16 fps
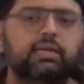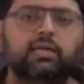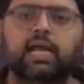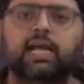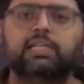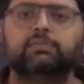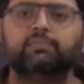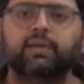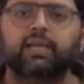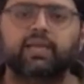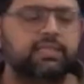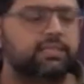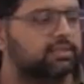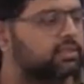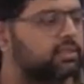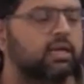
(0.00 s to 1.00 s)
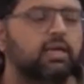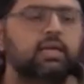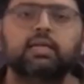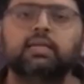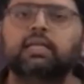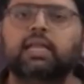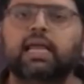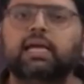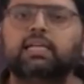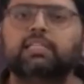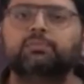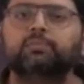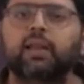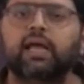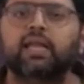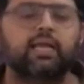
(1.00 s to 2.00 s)
tax base, tax
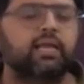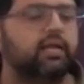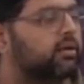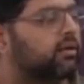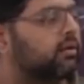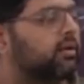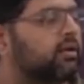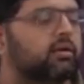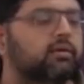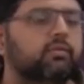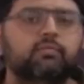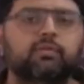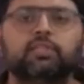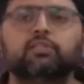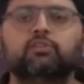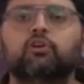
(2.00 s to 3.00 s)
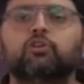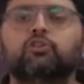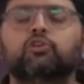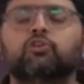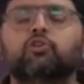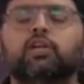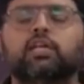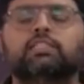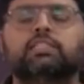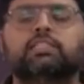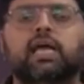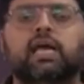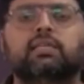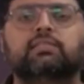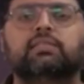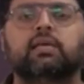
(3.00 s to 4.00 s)
planning, which is also known as
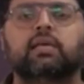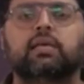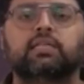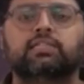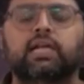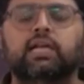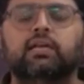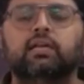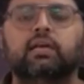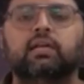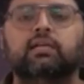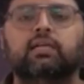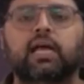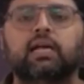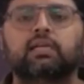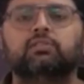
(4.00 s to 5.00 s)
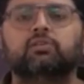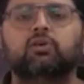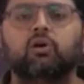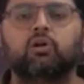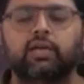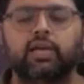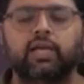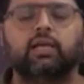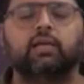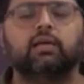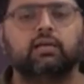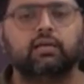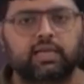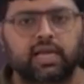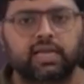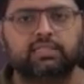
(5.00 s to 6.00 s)
tax shelter, tax holiday,
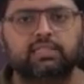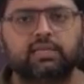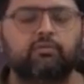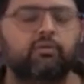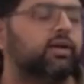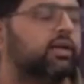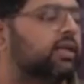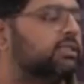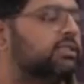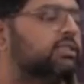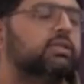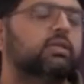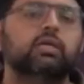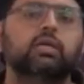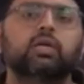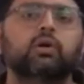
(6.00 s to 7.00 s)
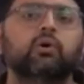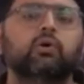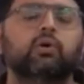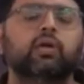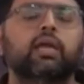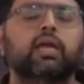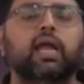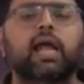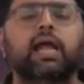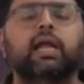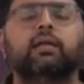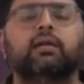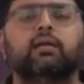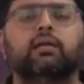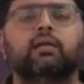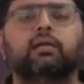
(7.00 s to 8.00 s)
tax avoidance, okay,
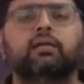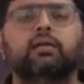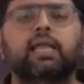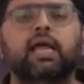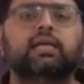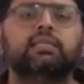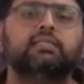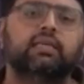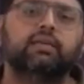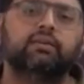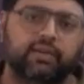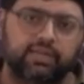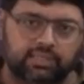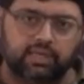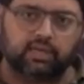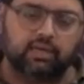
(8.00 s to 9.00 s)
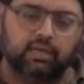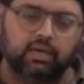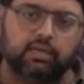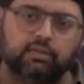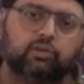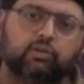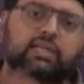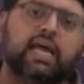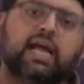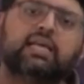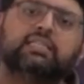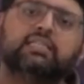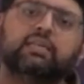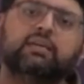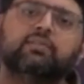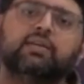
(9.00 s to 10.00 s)
and tax evasion. So
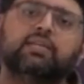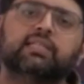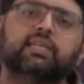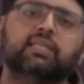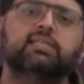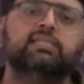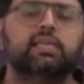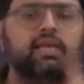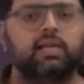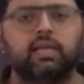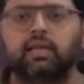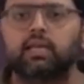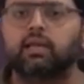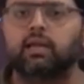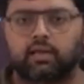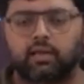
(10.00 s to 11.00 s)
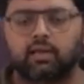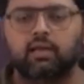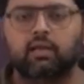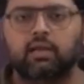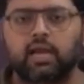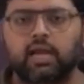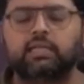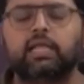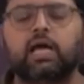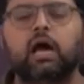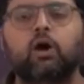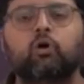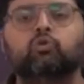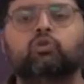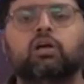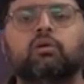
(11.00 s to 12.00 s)
tax evasion is illegal, and the
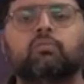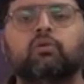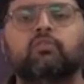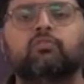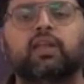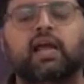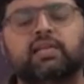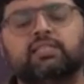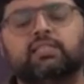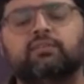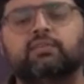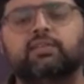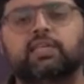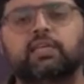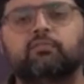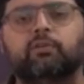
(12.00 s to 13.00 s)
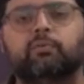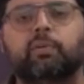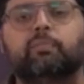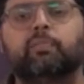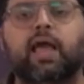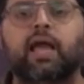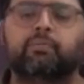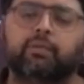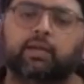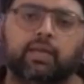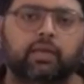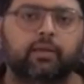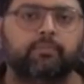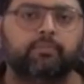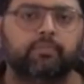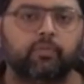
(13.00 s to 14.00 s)
outcome of tax evasion will be black
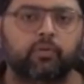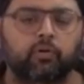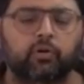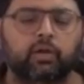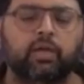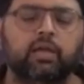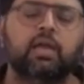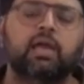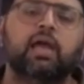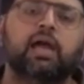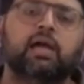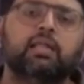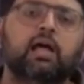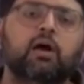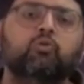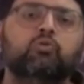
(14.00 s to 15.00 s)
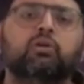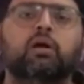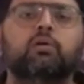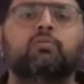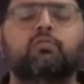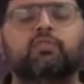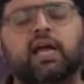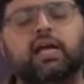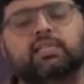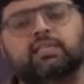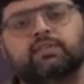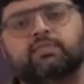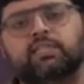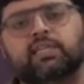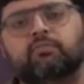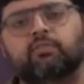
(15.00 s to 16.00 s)
money, okay, and the outcome of tax
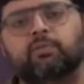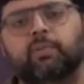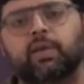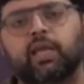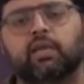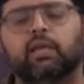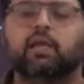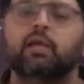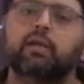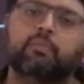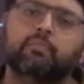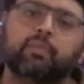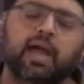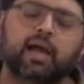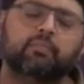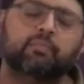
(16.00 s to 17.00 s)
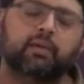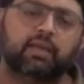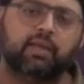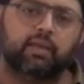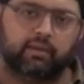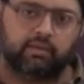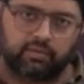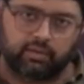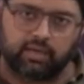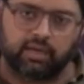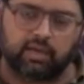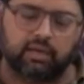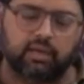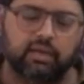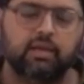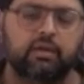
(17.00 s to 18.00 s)
evasion will be black money,
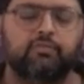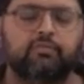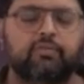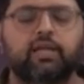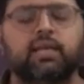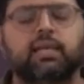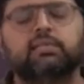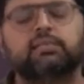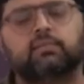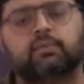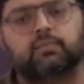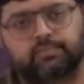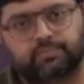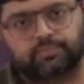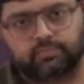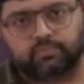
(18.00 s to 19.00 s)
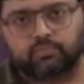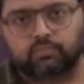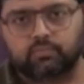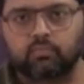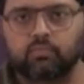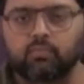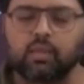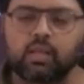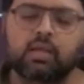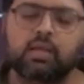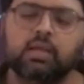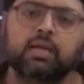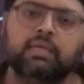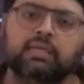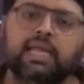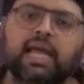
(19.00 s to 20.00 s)
clear? Whereas
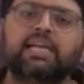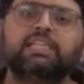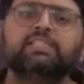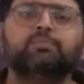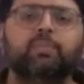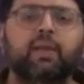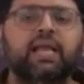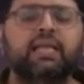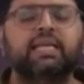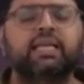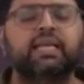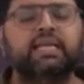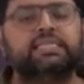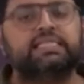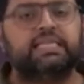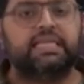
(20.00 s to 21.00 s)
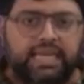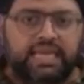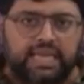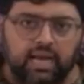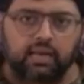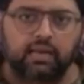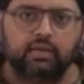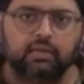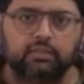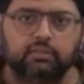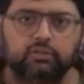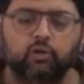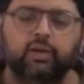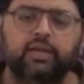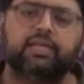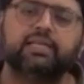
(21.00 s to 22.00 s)
tax planning is legal,
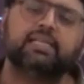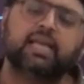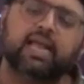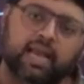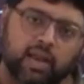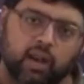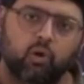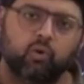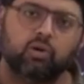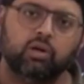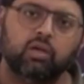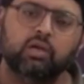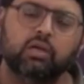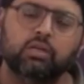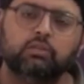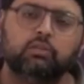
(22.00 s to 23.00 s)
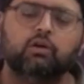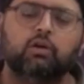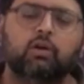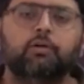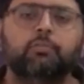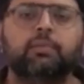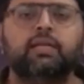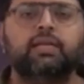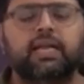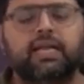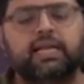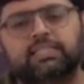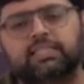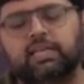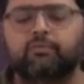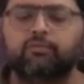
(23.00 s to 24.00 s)
so it is allowed. So government
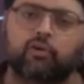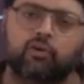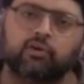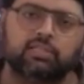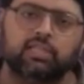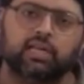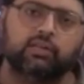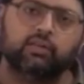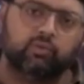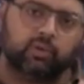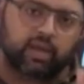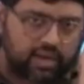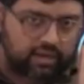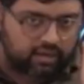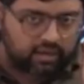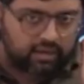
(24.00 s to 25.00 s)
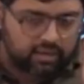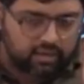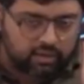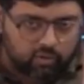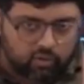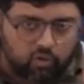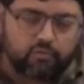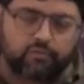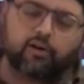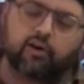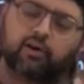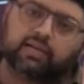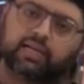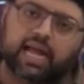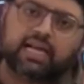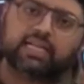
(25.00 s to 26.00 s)
itself wants that you can go
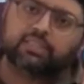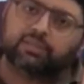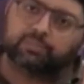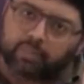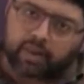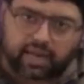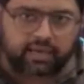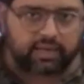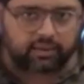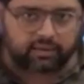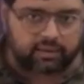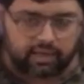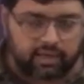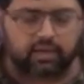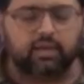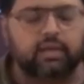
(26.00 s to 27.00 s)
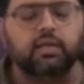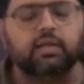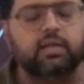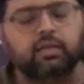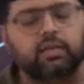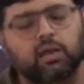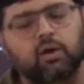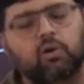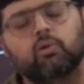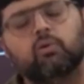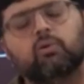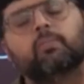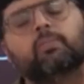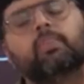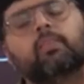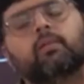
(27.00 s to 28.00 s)
for tax planning, clear?
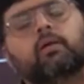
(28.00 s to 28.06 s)
Now